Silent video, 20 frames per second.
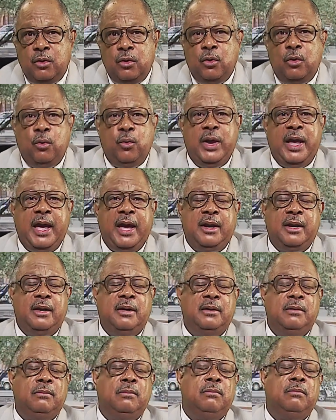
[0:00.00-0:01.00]
We had
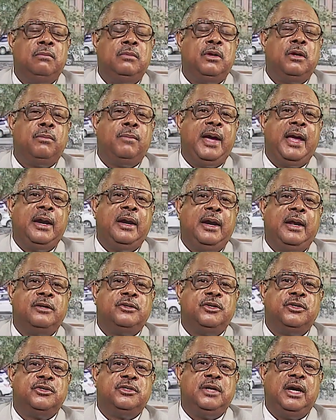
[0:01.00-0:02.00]
a young man in our
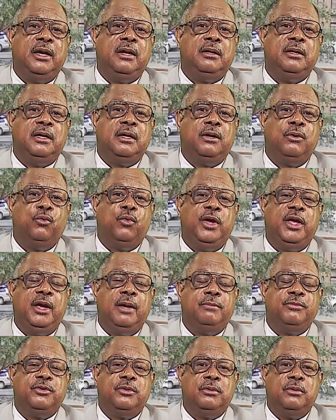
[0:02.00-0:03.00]
church named Deacon
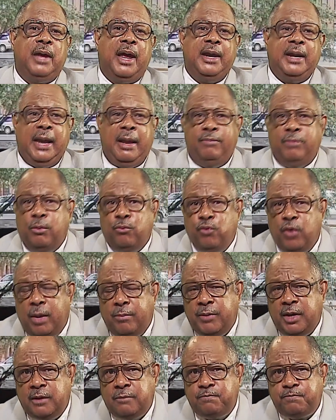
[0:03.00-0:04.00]
Williams. I named him
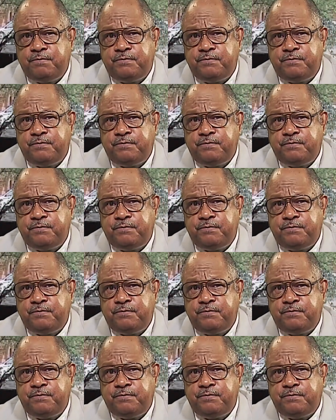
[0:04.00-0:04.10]
Remnant,